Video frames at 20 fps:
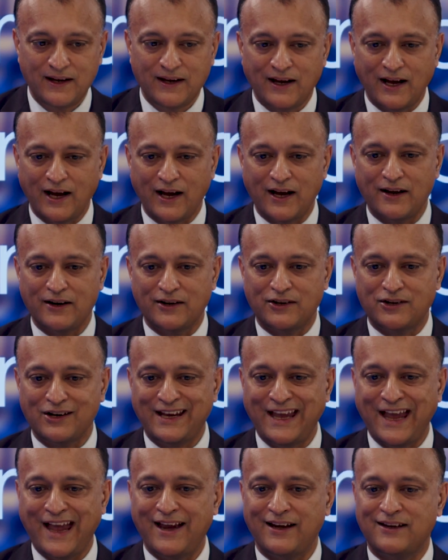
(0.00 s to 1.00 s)
to
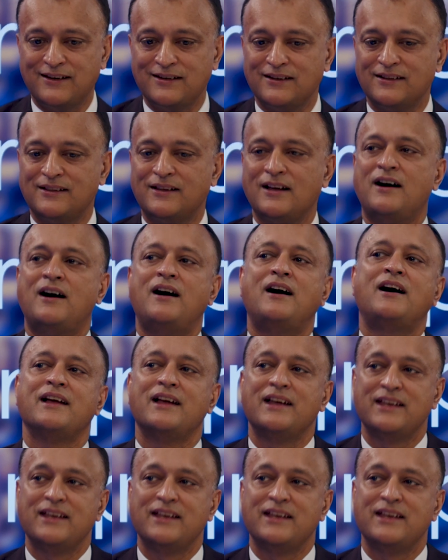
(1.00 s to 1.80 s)
get the higher